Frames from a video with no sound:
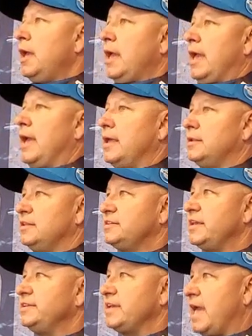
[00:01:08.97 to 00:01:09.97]
And
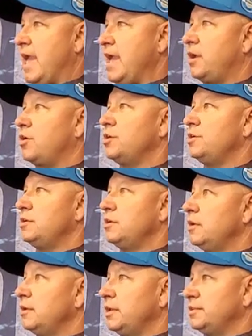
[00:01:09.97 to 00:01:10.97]
this thing's anchored,
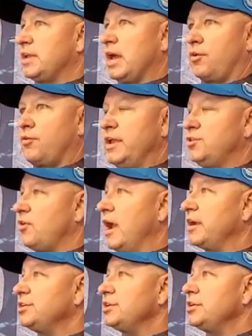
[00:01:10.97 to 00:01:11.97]
it's got great
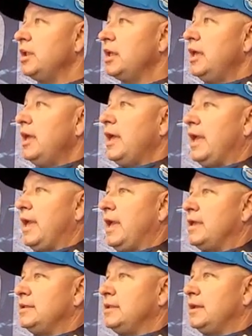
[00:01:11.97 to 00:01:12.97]
traction,
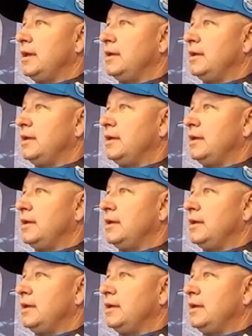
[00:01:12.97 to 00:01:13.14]
and